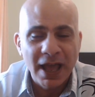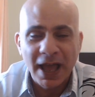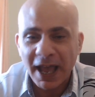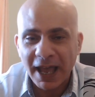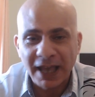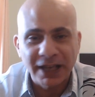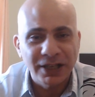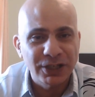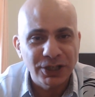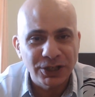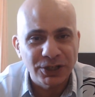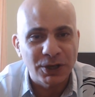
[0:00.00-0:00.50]

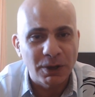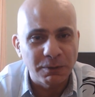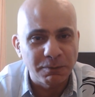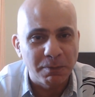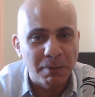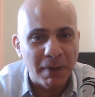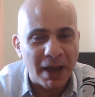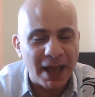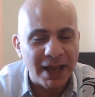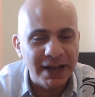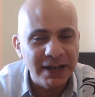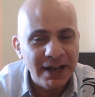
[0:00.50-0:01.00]
as
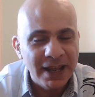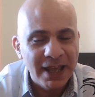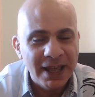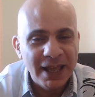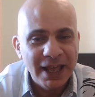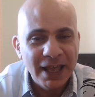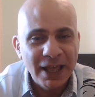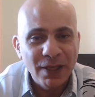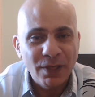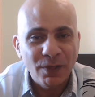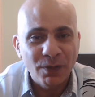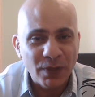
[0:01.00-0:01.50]
Superman.
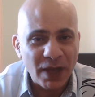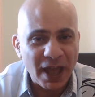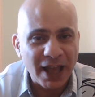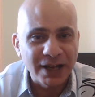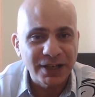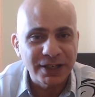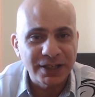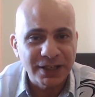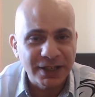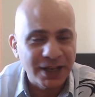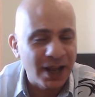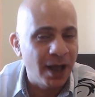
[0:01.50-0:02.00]

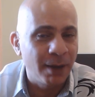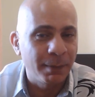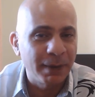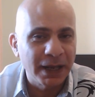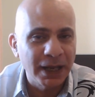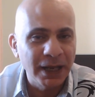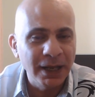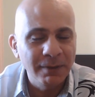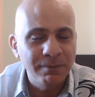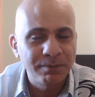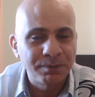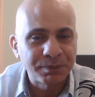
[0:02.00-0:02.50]
That's
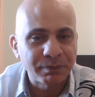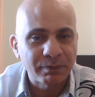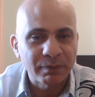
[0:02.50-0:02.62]
coming.